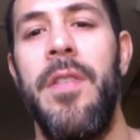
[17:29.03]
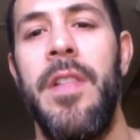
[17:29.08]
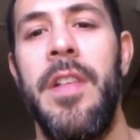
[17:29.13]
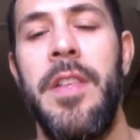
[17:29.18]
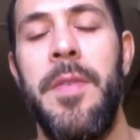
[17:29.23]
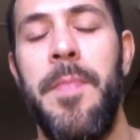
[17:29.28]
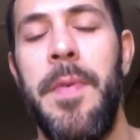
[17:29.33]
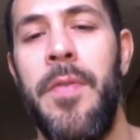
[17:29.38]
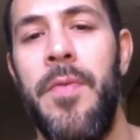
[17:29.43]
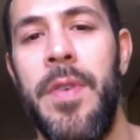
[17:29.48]
let's
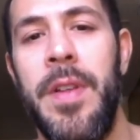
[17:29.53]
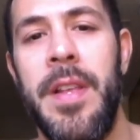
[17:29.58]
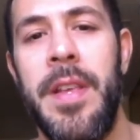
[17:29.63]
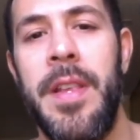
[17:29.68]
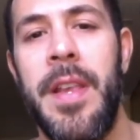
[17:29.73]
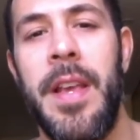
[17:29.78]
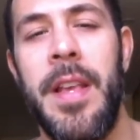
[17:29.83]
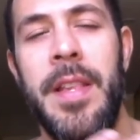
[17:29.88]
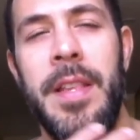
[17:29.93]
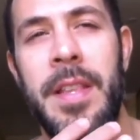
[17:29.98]
be
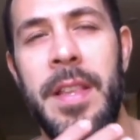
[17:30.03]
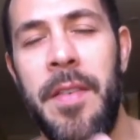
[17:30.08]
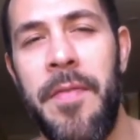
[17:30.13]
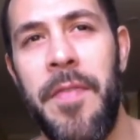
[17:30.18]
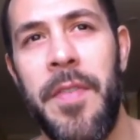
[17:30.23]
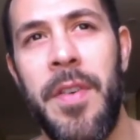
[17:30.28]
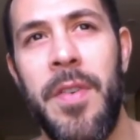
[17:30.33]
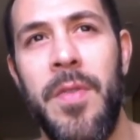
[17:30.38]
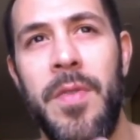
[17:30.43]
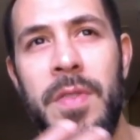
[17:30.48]
realistic, it's
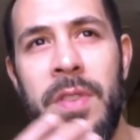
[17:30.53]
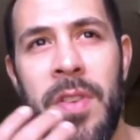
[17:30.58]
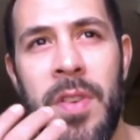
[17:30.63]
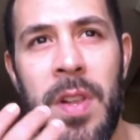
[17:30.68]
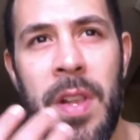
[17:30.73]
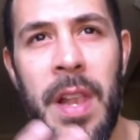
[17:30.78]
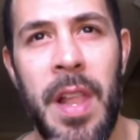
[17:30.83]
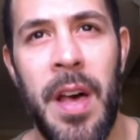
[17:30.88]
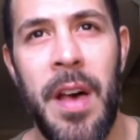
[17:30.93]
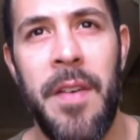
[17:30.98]
difficult to
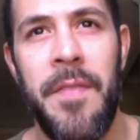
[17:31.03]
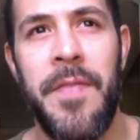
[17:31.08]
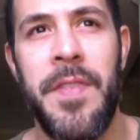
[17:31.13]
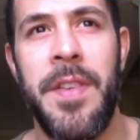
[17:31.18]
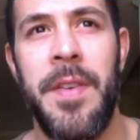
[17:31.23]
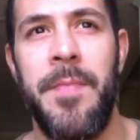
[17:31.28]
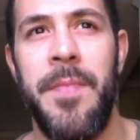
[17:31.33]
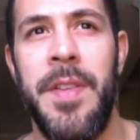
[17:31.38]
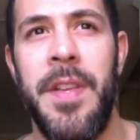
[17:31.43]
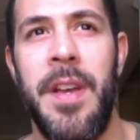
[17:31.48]
love
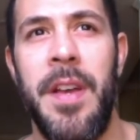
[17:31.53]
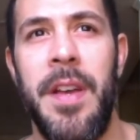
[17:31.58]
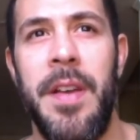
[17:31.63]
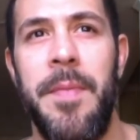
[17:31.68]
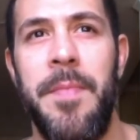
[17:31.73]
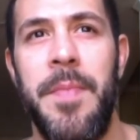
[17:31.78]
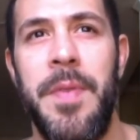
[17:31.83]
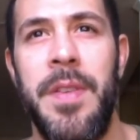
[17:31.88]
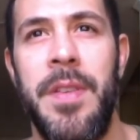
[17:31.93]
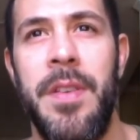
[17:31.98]

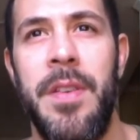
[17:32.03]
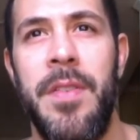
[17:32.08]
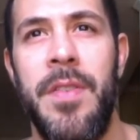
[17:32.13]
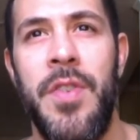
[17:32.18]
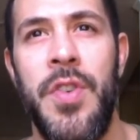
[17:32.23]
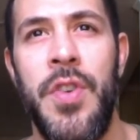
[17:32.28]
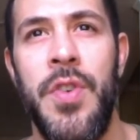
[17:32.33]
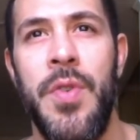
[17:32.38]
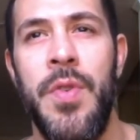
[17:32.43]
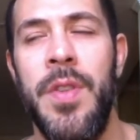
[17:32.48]
sometimes,
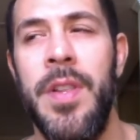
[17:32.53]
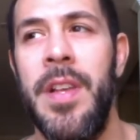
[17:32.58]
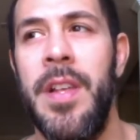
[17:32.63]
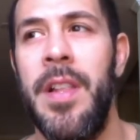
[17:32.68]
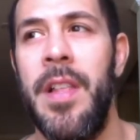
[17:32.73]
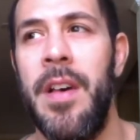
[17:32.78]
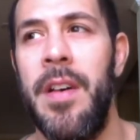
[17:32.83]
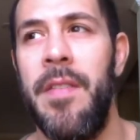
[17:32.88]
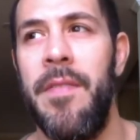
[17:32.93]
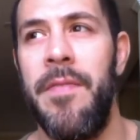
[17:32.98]
truly
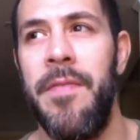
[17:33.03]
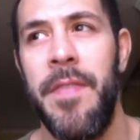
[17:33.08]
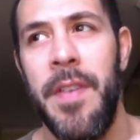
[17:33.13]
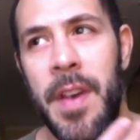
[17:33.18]
love,